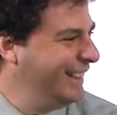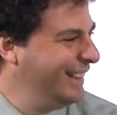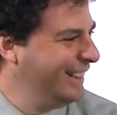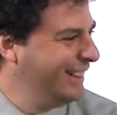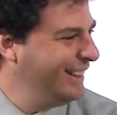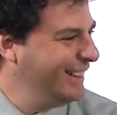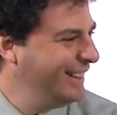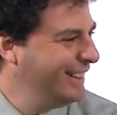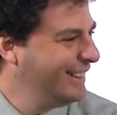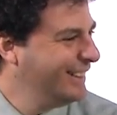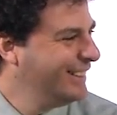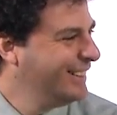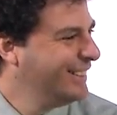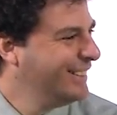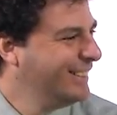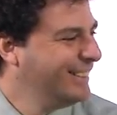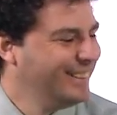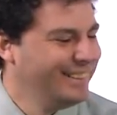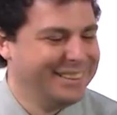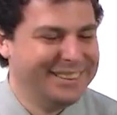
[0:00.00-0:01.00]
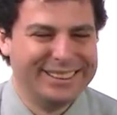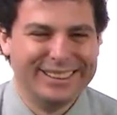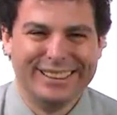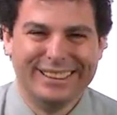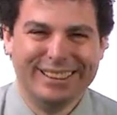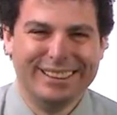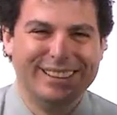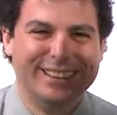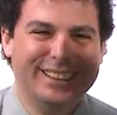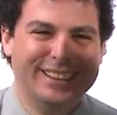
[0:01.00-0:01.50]

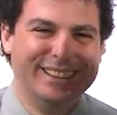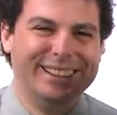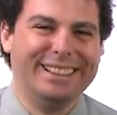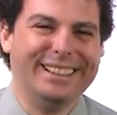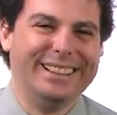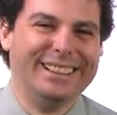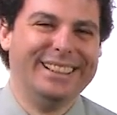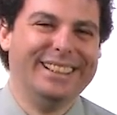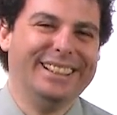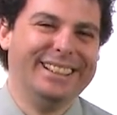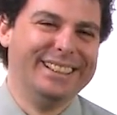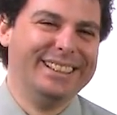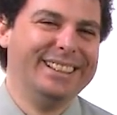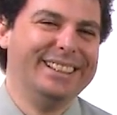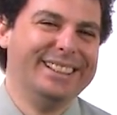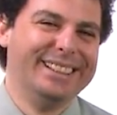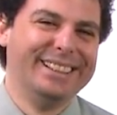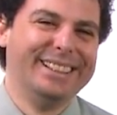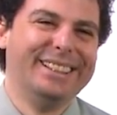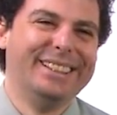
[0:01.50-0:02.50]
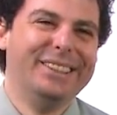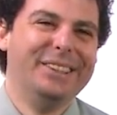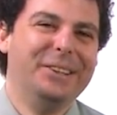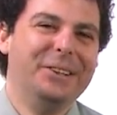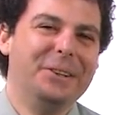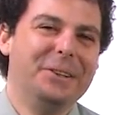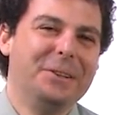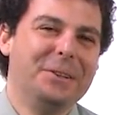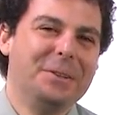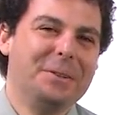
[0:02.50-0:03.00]

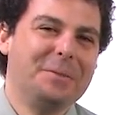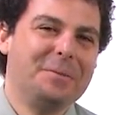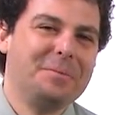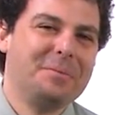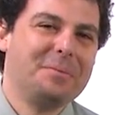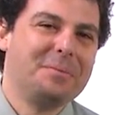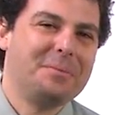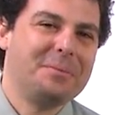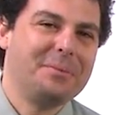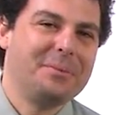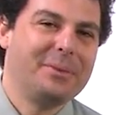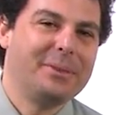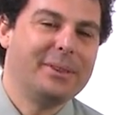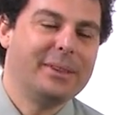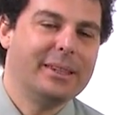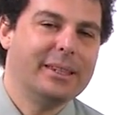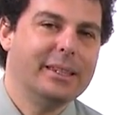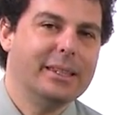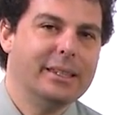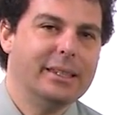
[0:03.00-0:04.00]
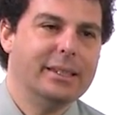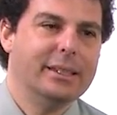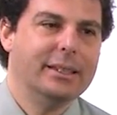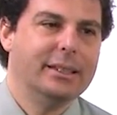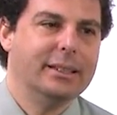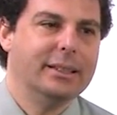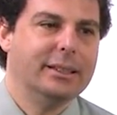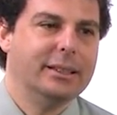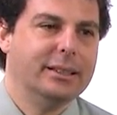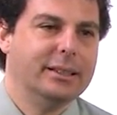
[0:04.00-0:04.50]

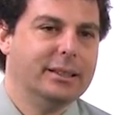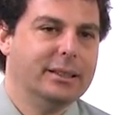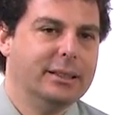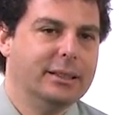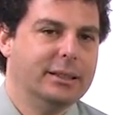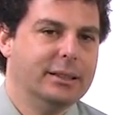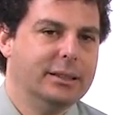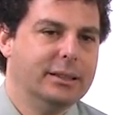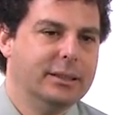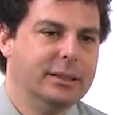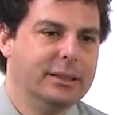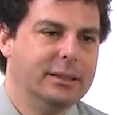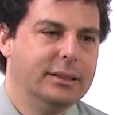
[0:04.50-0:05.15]
The person shown says nothing.